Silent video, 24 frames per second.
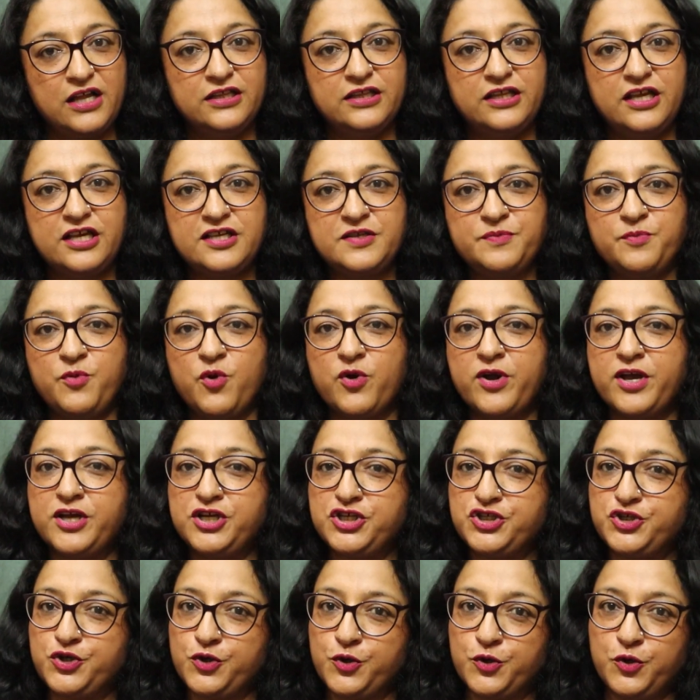This book is
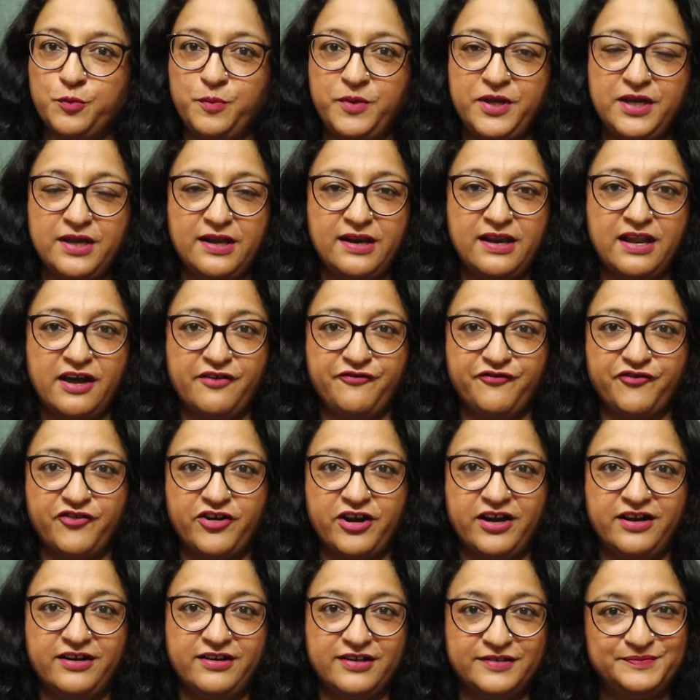sure to be a laugh
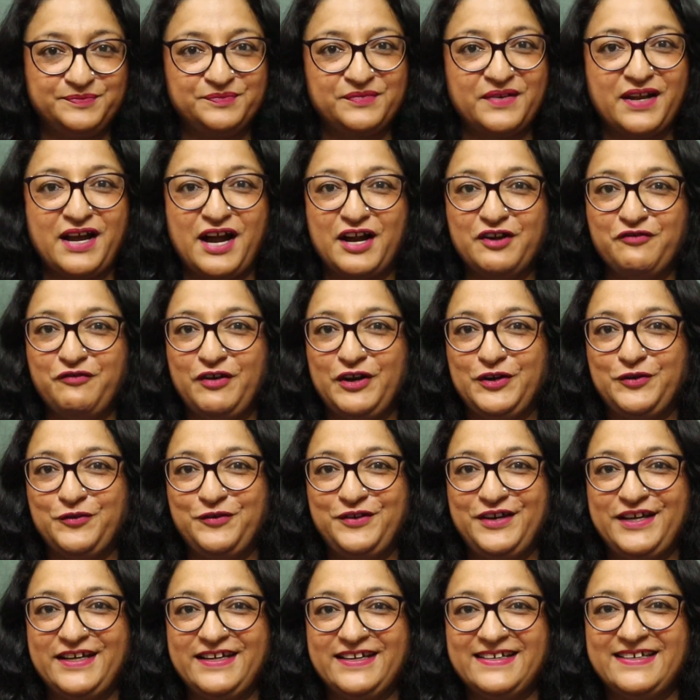riot. Can't wait to
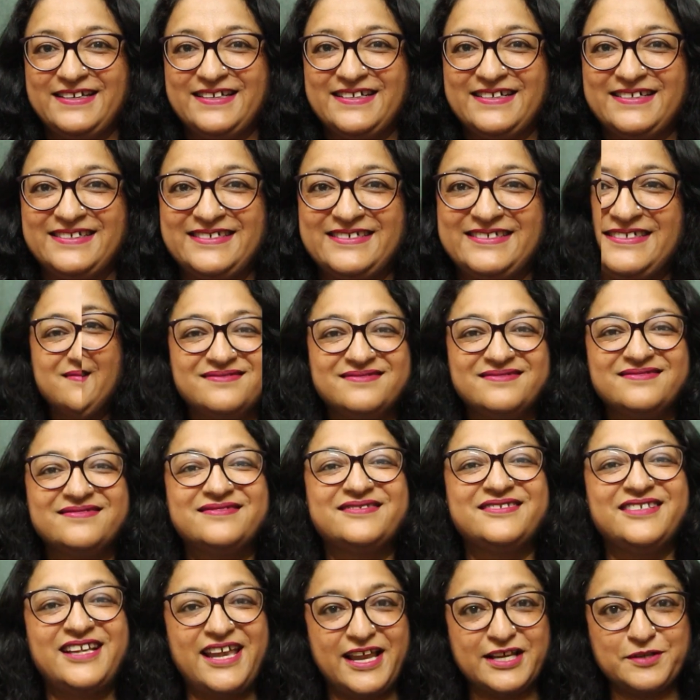read it.
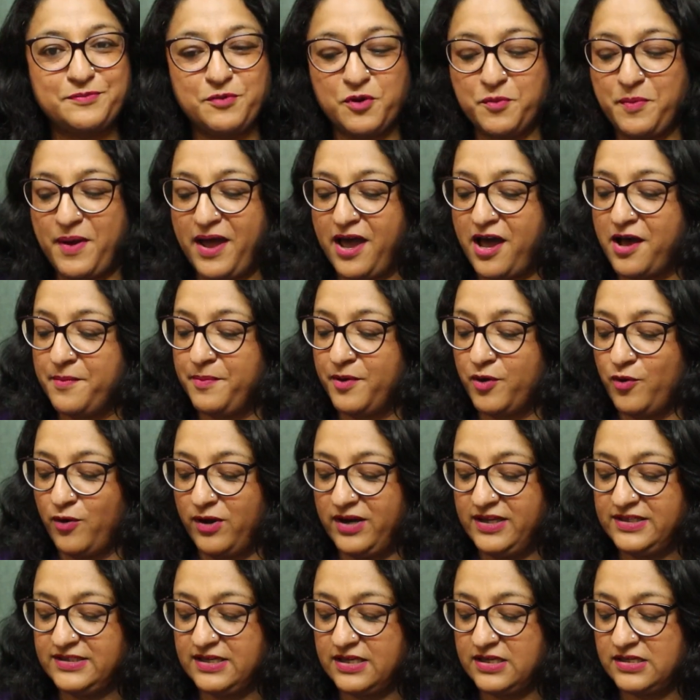The next book by
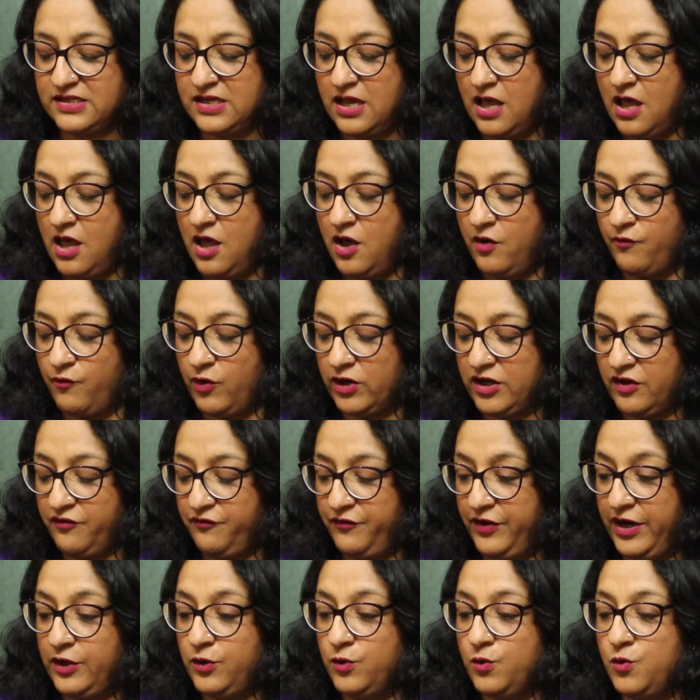HarperCollins is What a
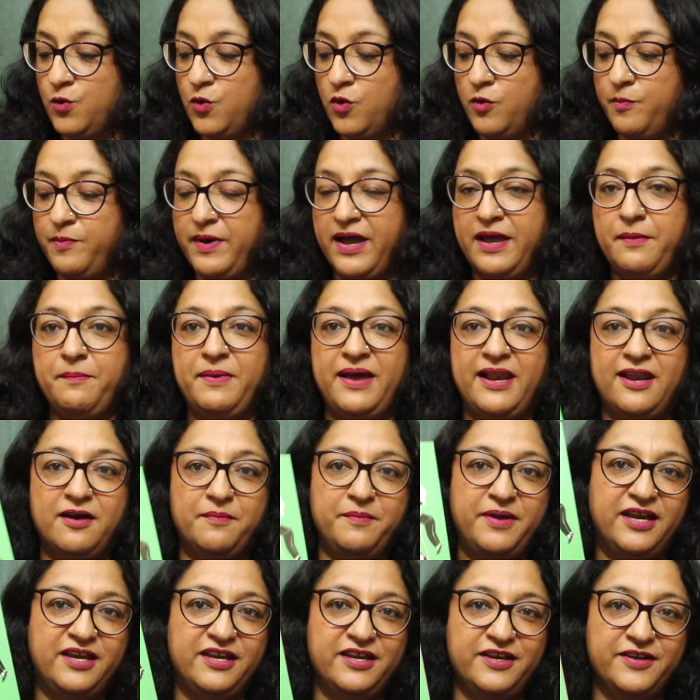Way to Go by Bella
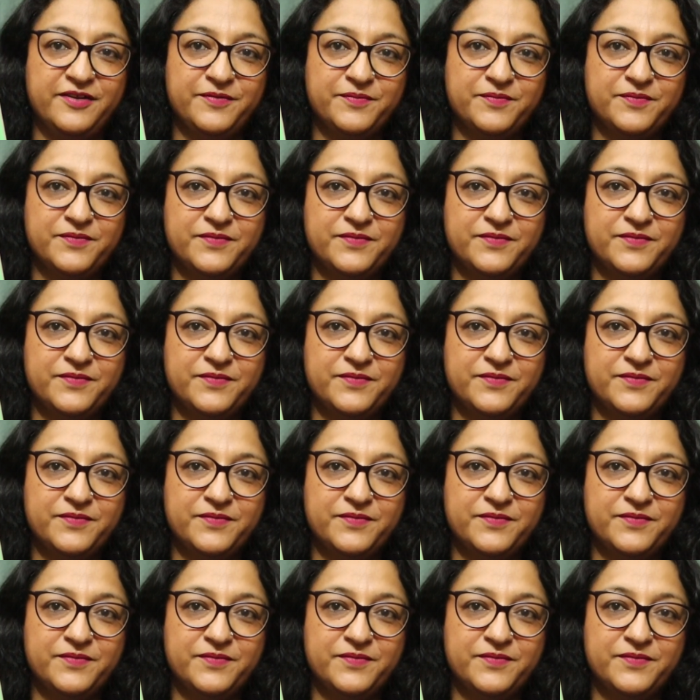Mackey.